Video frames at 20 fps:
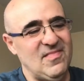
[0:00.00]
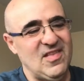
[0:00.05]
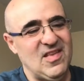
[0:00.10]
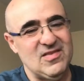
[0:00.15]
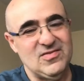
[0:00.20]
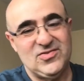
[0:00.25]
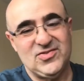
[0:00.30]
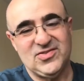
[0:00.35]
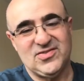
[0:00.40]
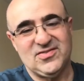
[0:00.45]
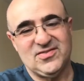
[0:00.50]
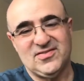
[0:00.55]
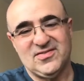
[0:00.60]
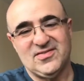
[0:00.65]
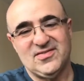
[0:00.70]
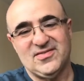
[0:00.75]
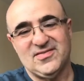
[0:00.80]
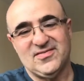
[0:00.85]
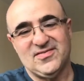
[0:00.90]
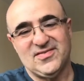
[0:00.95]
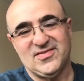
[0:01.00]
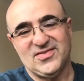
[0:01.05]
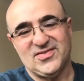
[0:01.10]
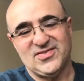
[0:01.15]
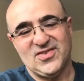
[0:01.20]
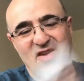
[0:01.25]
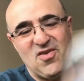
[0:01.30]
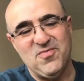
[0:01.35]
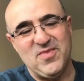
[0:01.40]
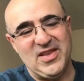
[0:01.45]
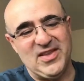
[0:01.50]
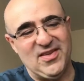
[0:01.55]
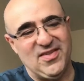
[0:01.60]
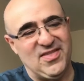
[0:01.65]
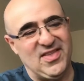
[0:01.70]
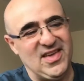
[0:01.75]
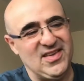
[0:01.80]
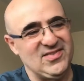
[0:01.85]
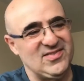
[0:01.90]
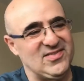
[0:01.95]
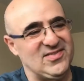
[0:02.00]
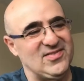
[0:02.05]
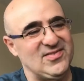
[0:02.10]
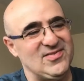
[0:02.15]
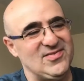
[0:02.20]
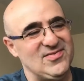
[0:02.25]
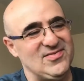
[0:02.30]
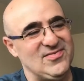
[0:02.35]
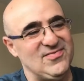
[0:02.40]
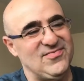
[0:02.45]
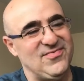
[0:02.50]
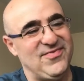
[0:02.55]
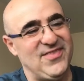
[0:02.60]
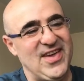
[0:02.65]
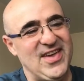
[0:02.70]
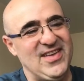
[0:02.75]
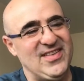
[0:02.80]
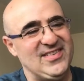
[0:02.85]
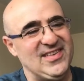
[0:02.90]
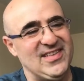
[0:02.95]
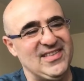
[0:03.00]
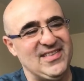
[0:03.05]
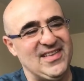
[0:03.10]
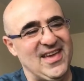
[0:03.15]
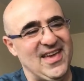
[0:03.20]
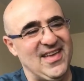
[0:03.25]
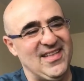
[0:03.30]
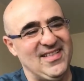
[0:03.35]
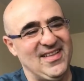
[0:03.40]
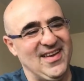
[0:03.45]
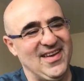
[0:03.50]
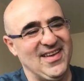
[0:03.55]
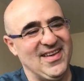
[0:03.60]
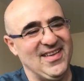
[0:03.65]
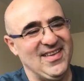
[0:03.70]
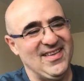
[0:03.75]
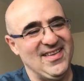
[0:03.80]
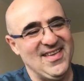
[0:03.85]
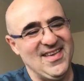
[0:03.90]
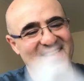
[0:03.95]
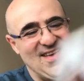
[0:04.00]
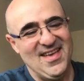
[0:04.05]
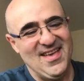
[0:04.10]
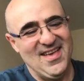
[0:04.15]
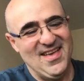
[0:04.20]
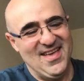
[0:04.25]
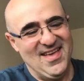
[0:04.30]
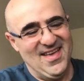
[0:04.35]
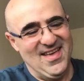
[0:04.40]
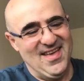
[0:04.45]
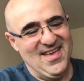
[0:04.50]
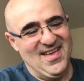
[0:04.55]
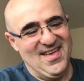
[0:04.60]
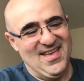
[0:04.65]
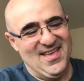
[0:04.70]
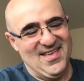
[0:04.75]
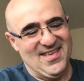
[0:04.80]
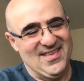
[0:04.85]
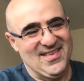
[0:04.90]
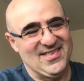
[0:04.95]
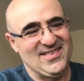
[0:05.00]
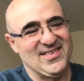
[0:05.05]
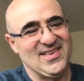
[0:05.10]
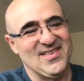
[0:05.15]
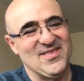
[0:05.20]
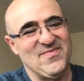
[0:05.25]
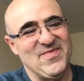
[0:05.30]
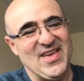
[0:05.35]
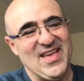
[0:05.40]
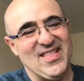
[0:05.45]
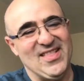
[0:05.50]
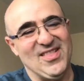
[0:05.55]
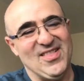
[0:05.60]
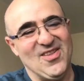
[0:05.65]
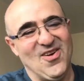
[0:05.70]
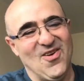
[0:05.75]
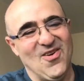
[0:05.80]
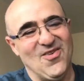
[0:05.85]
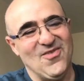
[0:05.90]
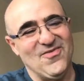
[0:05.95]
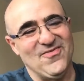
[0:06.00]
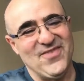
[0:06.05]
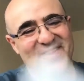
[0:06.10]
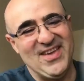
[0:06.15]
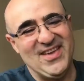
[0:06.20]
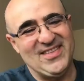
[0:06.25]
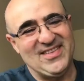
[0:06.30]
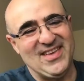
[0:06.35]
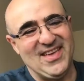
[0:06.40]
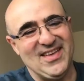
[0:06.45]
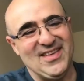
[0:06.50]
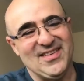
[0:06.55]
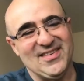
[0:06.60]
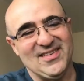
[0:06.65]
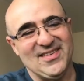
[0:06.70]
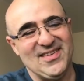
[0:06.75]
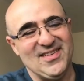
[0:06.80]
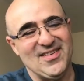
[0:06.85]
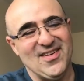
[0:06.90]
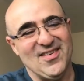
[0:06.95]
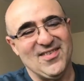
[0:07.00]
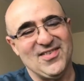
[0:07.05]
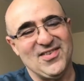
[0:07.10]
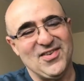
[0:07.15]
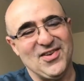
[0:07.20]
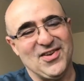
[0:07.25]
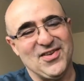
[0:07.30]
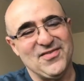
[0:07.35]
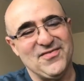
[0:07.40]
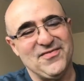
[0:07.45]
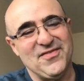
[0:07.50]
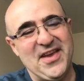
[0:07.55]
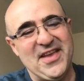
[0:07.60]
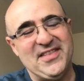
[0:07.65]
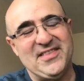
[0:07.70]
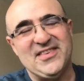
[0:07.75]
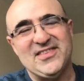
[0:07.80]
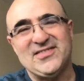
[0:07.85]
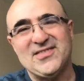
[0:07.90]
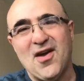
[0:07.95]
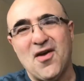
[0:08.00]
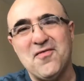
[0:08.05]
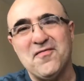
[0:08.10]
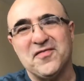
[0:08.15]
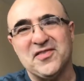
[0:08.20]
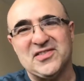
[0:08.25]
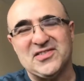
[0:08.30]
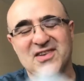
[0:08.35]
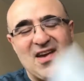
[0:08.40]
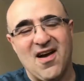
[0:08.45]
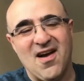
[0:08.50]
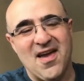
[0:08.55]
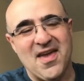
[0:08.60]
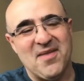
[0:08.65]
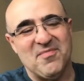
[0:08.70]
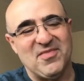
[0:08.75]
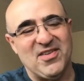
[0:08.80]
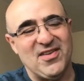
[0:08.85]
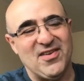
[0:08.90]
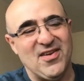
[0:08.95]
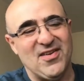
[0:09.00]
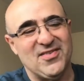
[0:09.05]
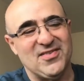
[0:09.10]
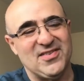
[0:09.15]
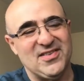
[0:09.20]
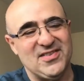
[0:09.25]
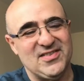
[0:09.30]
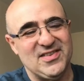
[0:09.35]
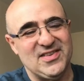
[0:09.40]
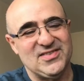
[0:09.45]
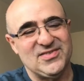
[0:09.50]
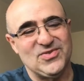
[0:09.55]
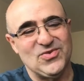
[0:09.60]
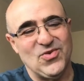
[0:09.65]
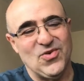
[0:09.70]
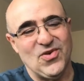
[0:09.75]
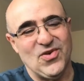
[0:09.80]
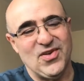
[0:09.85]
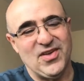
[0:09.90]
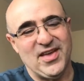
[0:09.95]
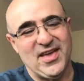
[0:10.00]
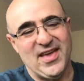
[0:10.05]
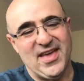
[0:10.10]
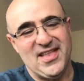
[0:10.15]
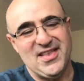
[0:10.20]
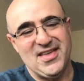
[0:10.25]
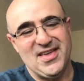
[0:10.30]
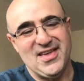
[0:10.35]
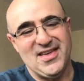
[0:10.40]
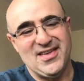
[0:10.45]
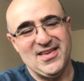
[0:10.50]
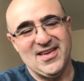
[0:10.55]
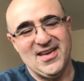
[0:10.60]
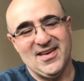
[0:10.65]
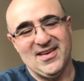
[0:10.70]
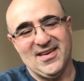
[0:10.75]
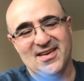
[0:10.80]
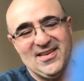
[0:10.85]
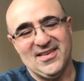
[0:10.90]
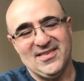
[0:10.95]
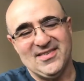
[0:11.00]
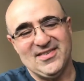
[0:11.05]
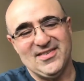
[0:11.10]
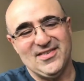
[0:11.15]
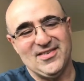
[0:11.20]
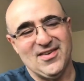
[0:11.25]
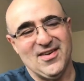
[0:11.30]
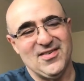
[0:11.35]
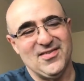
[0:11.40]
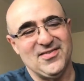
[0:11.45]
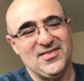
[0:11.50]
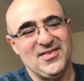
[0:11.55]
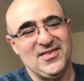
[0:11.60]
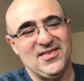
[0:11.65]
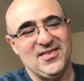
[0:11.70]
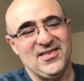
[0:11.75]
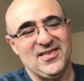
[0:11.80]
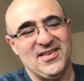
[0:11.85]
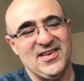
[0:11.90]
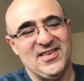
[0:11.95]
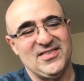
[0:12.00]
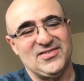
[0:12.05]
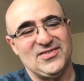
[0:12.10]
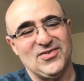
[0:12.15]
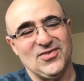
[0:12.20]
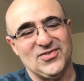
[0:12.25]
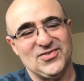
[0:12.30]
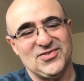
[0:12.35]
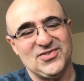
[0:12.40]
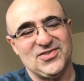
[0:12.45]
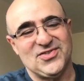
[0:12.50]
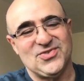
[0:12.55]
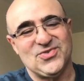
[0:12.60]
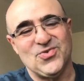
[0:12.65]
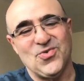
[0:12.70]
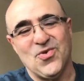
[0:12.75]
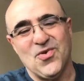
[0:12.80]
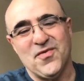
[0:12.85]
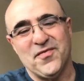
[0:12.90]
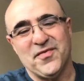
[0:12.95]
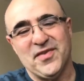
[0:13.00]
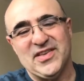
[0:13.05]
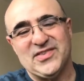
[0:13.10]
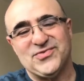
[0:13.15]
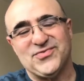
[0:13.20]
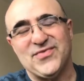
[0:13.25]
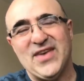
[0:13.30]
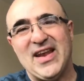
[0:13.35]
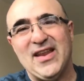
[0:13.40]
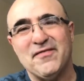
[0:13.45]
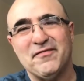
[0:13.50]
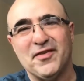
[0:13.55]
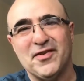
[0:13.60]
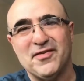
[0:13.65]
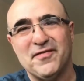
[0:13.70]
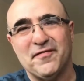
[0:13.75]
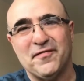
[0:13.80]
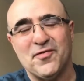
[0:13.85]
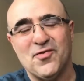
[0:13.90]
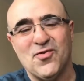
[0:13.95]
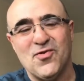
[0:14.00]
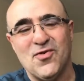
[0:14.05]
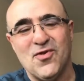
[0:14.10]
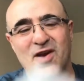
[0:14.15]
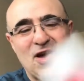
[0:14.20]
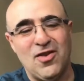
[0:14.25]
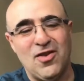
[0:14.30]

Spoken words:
Just so many things to read in there. Like, it's going to be a lot of reading. You know, you can read this over time. You know, there's not any, it's not just sort of, it's relevant for a